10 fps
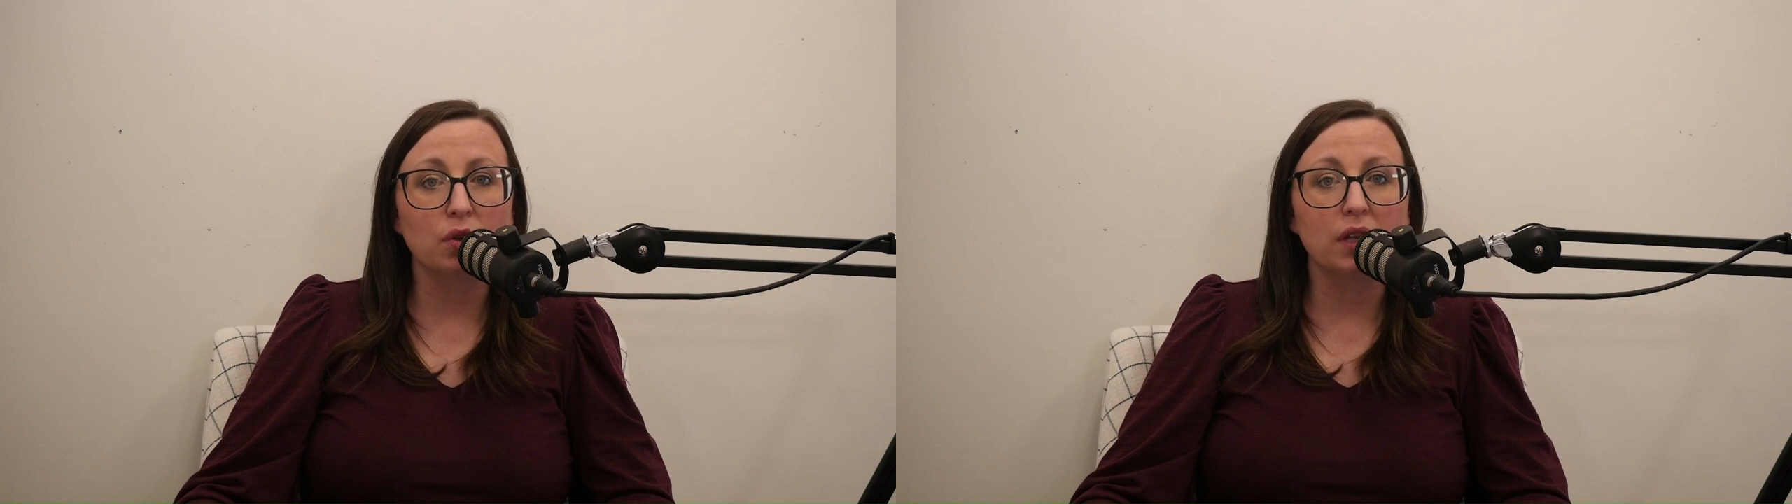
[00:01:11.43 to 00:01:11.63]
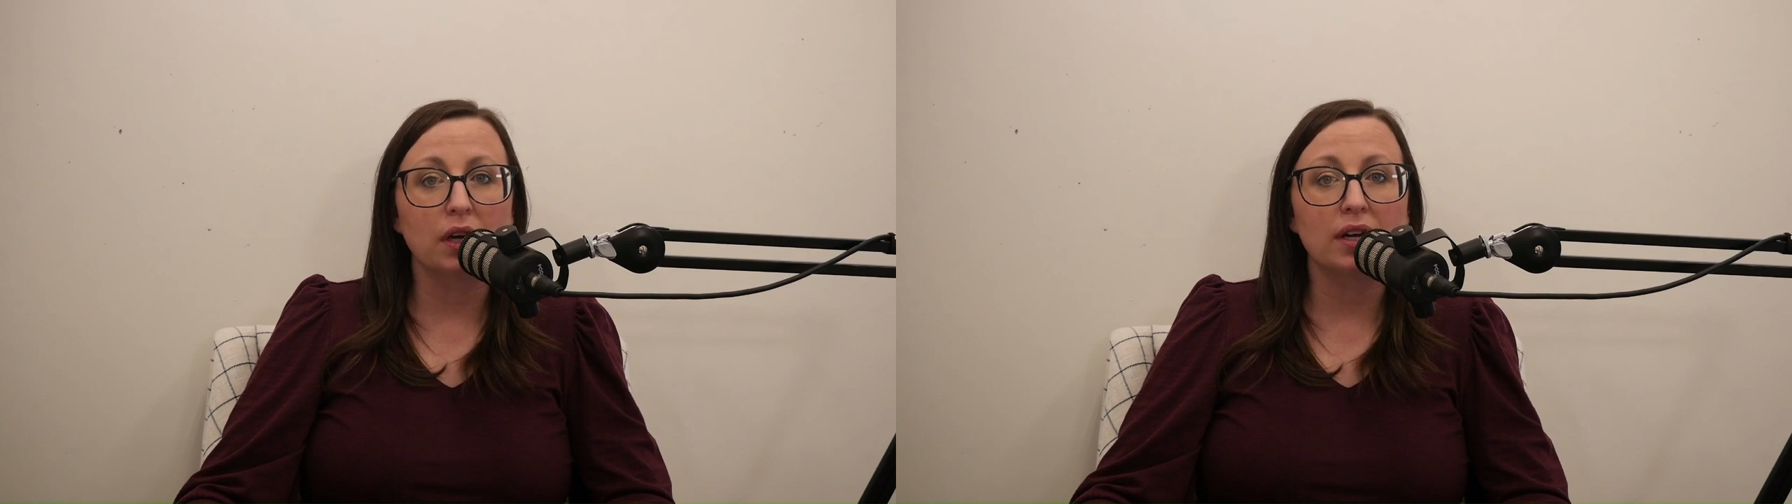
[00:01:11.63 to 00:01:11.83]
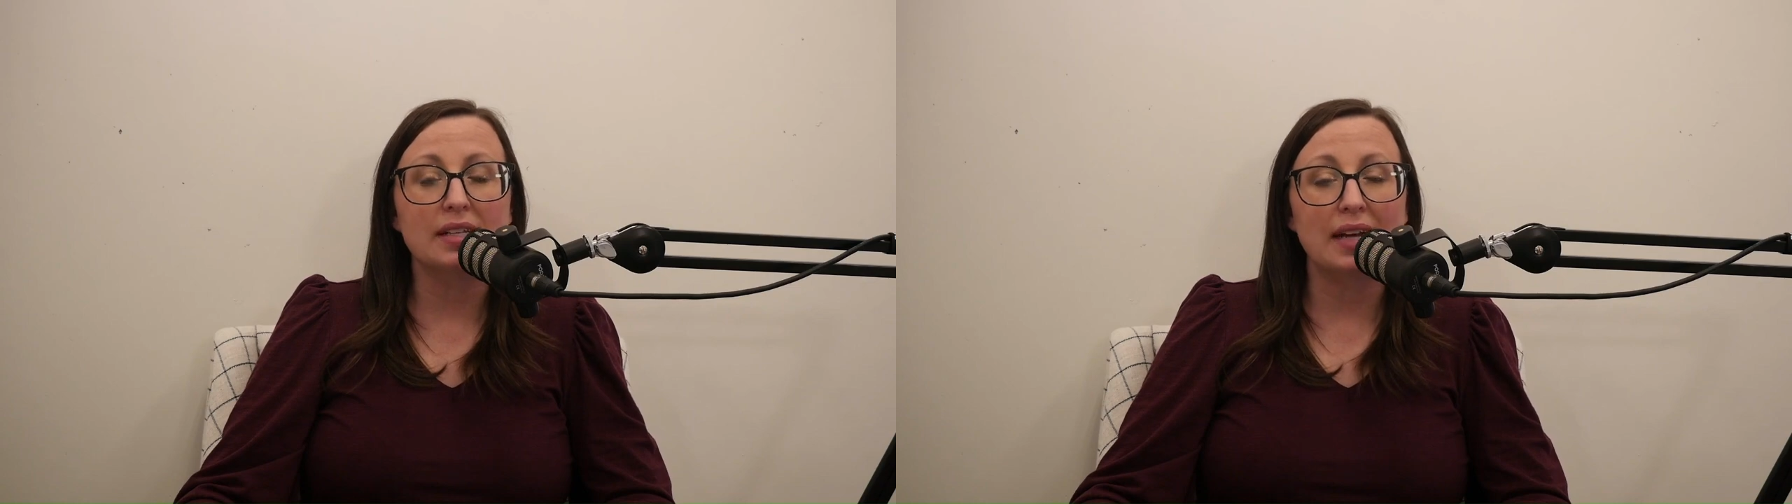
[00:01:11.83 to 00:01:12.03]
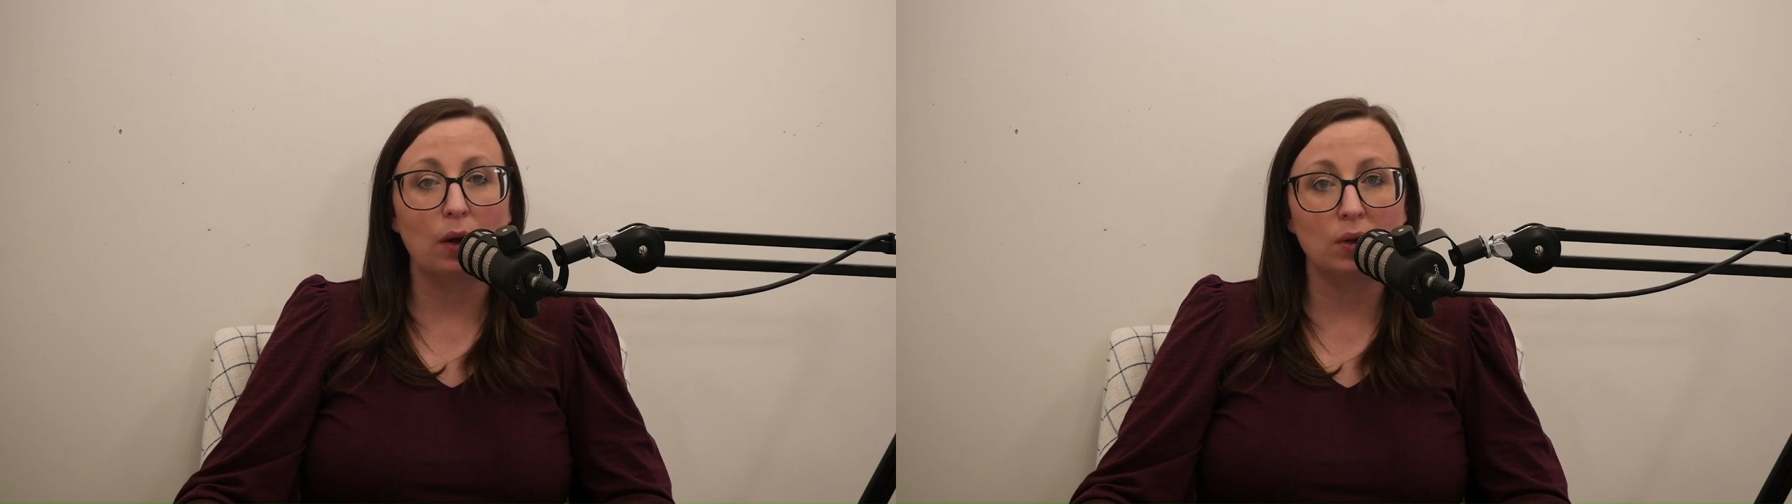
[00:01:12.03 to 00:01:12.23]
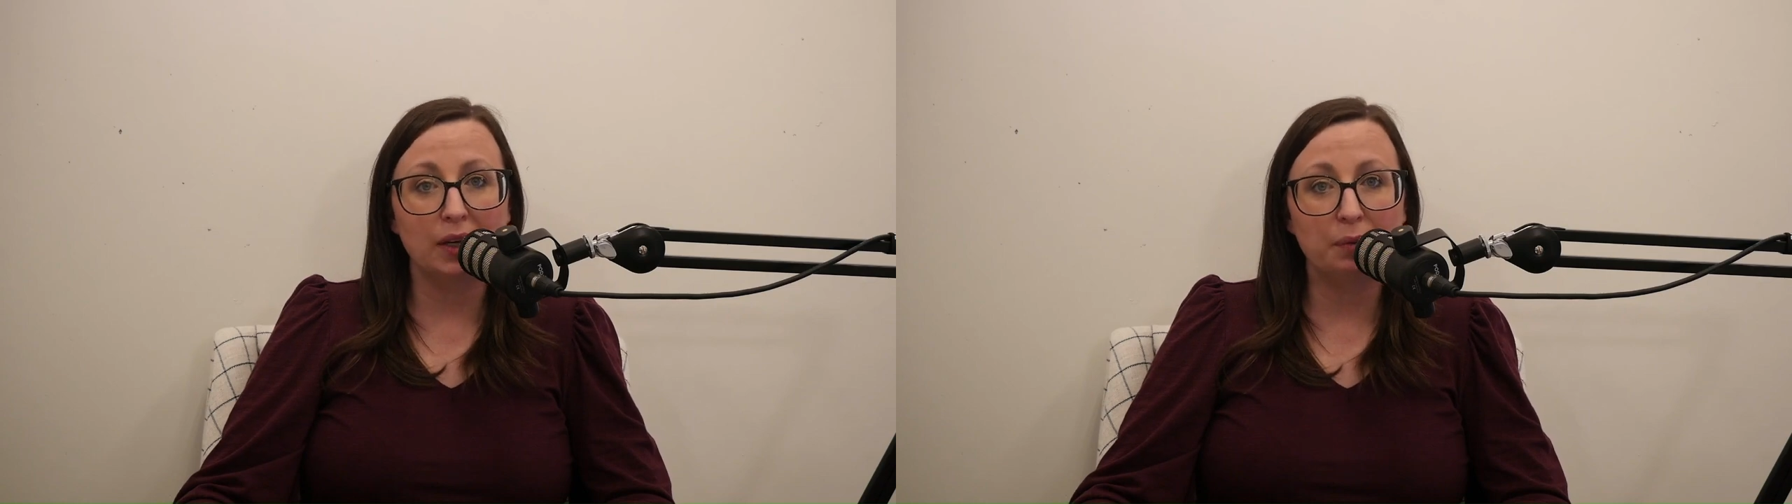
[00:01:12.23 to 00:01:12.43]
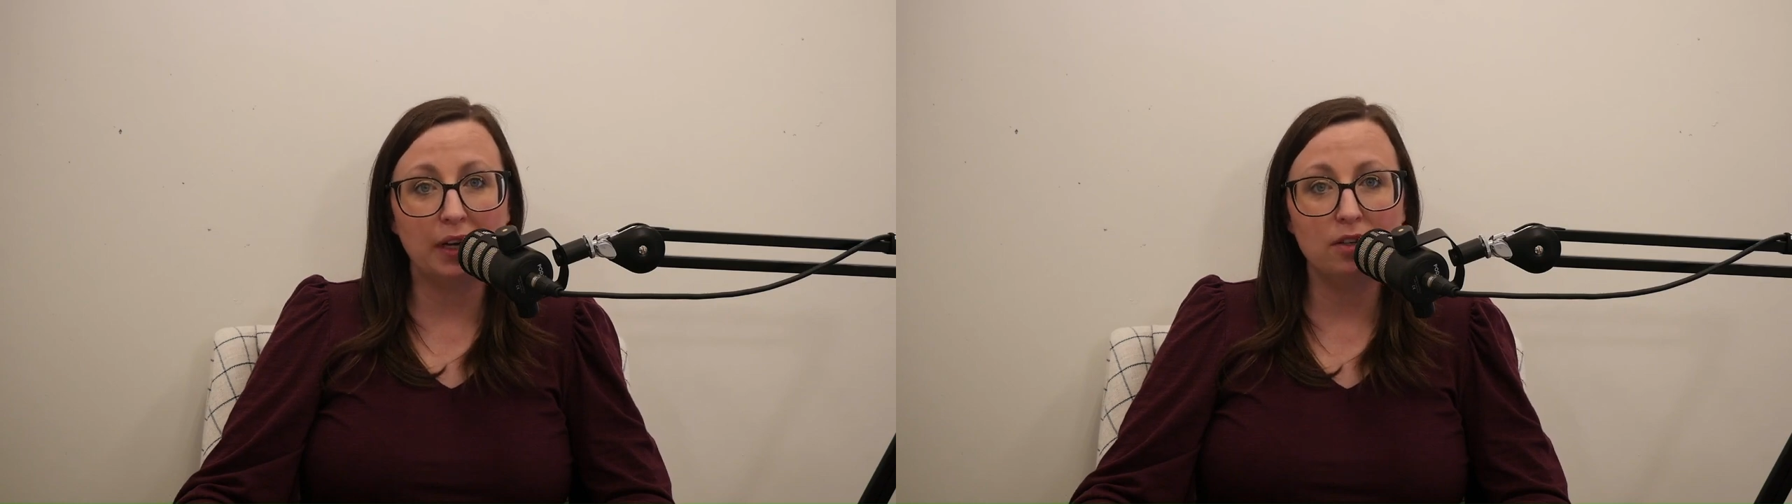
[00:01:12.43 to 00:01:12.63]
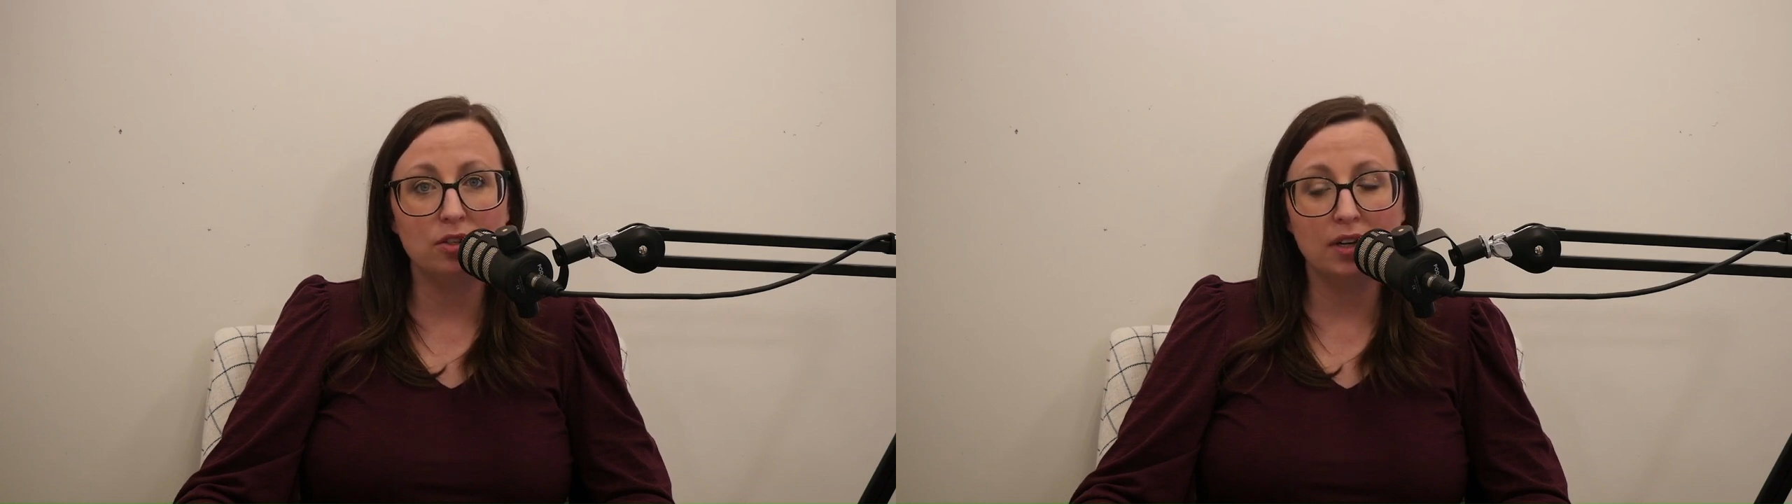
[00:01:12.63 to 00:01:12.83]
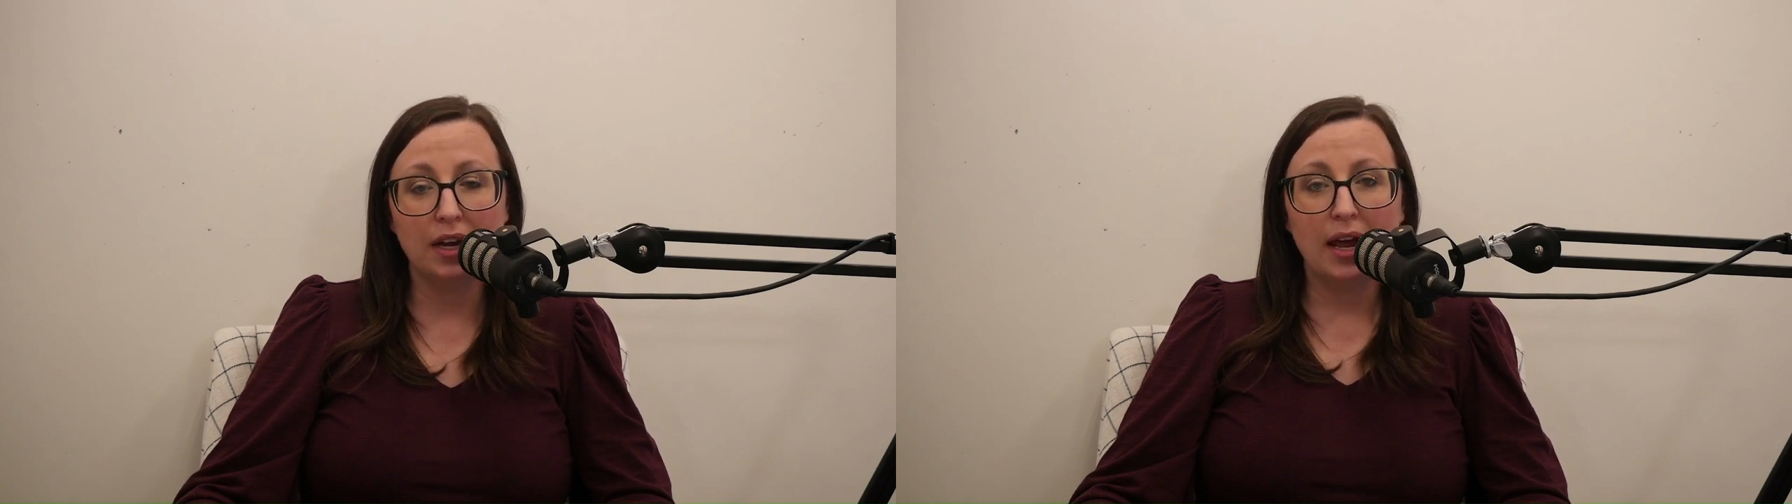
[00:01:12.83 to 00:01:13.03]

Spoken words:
There is an outline page,